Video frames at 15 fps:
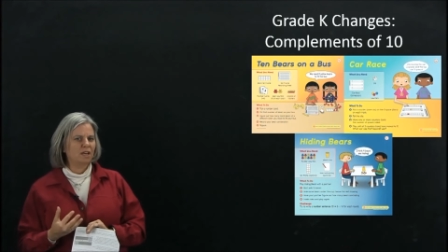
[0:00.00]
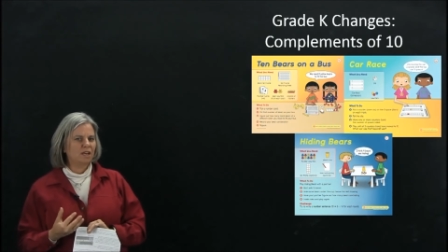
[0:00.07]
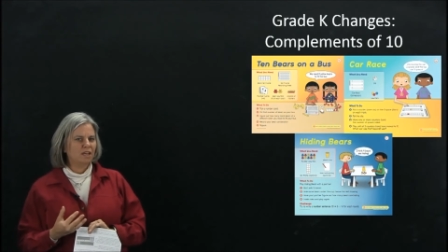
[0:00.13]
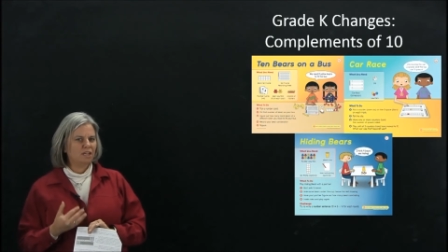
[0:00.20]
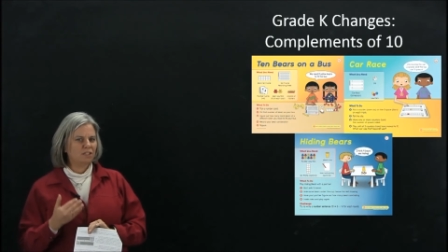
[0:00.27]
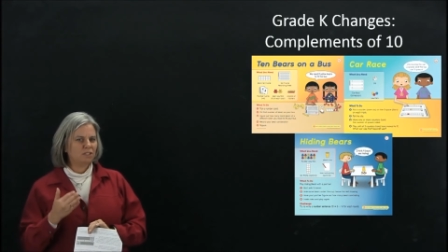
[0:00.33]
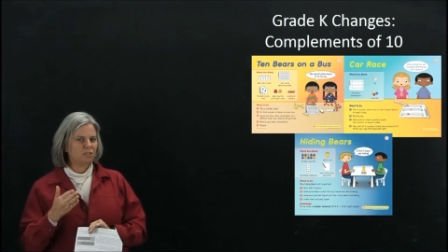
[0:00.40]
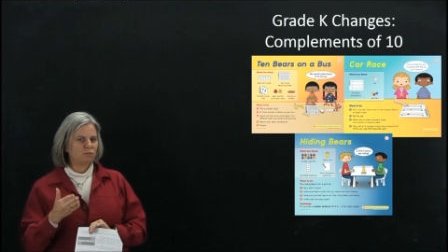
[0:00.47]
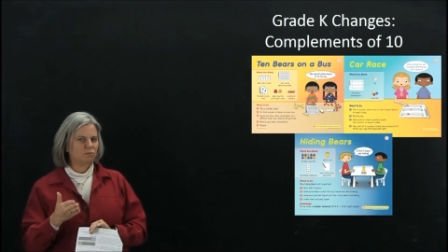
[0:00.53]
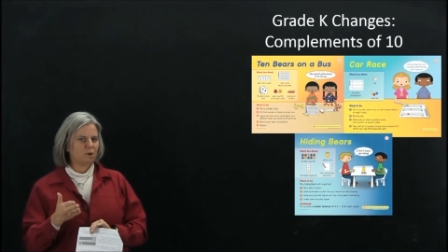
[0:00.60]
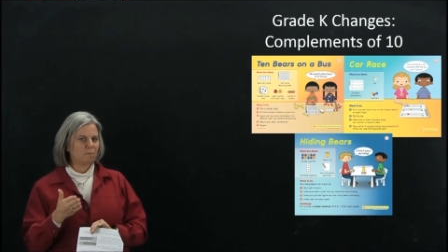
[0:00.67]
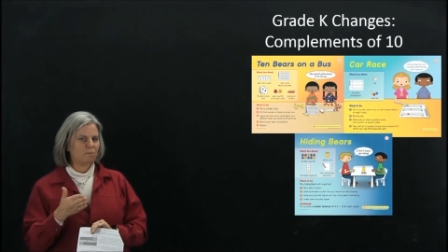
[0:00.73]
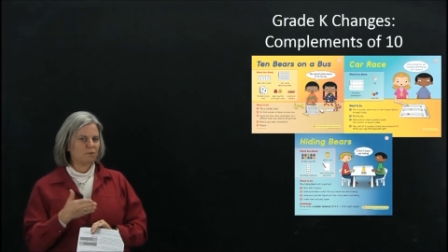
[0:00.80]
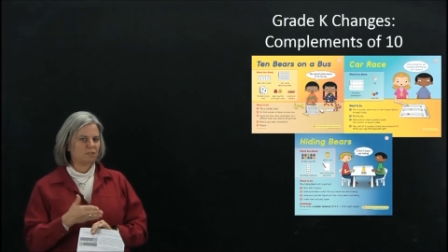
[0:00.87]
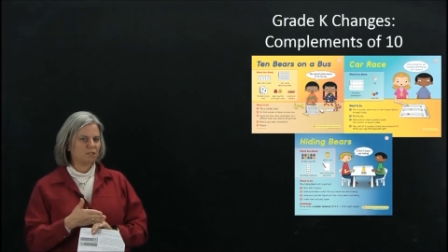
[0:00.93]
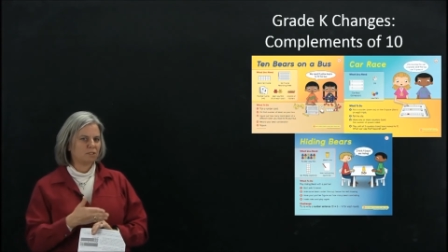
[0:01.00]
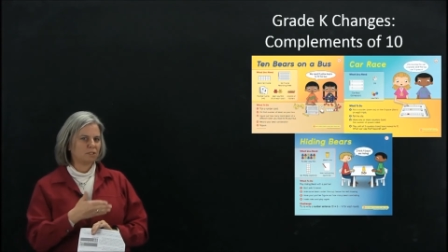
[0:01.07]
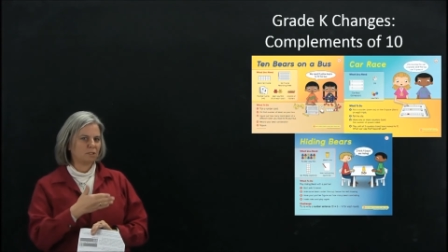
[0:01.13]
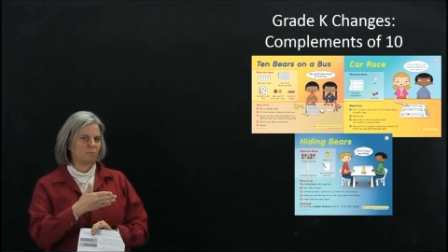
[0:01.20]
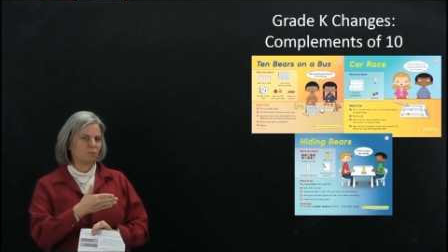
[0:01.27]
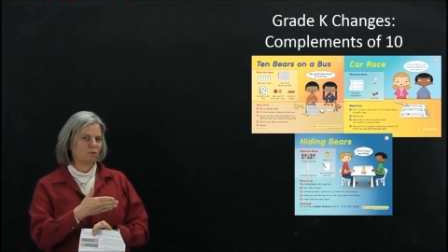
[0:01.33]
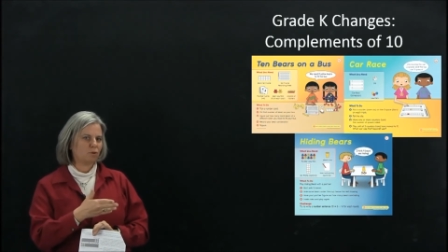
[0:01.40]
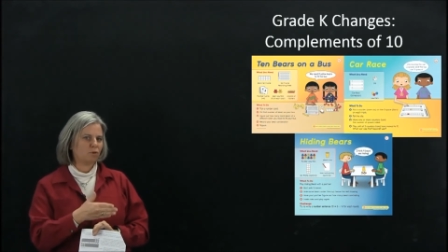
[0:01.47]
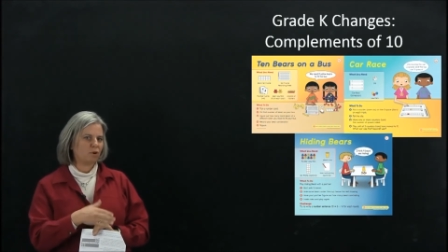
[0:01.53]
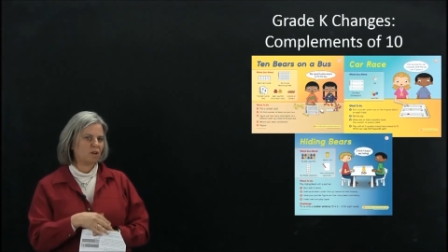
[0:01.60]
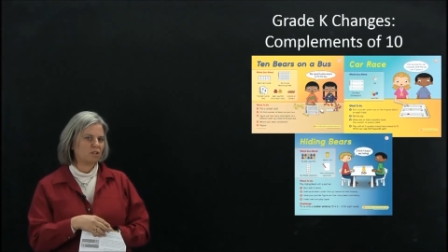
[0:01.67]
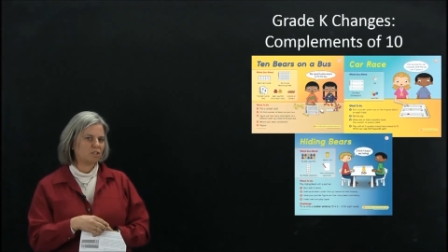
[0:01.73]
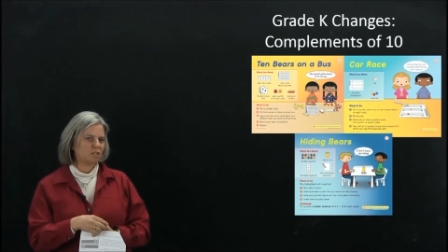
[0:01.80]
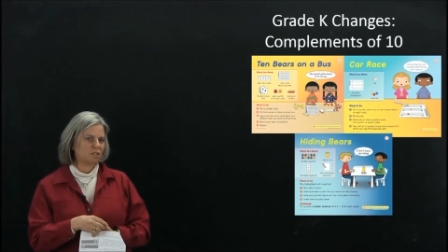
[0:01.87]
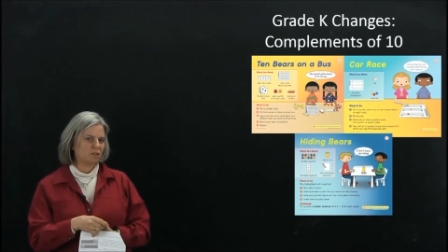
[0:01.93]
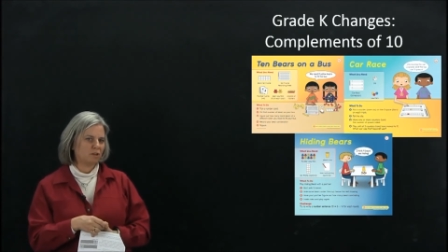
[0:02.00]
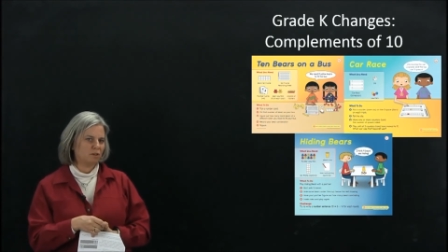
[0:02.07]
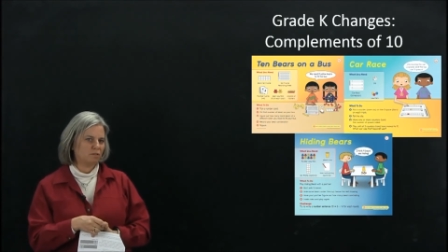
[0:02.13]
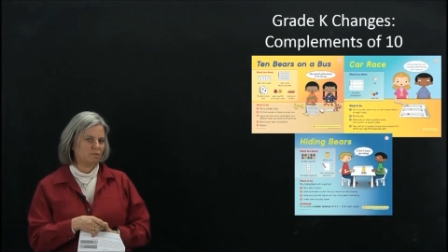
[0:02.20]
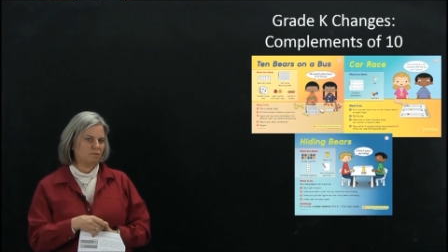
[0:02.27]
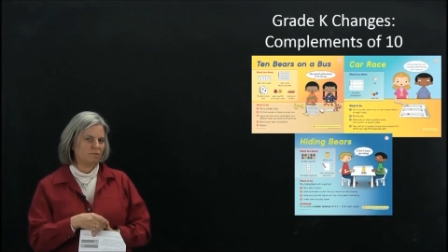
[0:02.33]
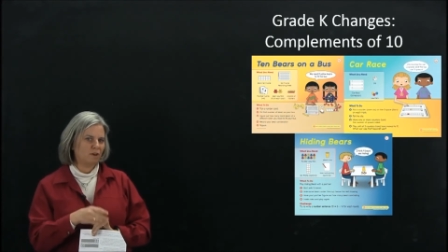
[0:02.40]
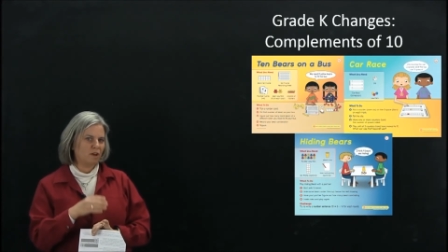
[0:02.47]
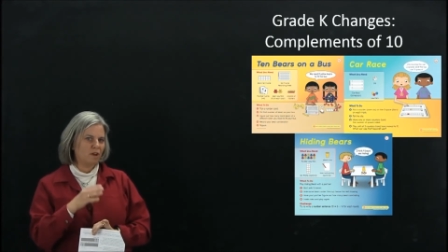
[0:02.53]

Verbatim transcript: it just represents the progression of